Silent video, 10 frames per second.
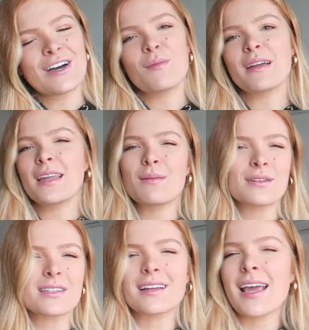Oh, my
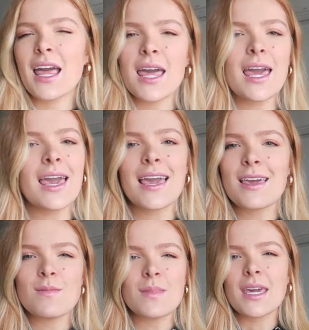neighbors are gonna
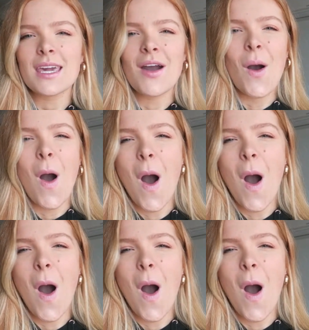hate me.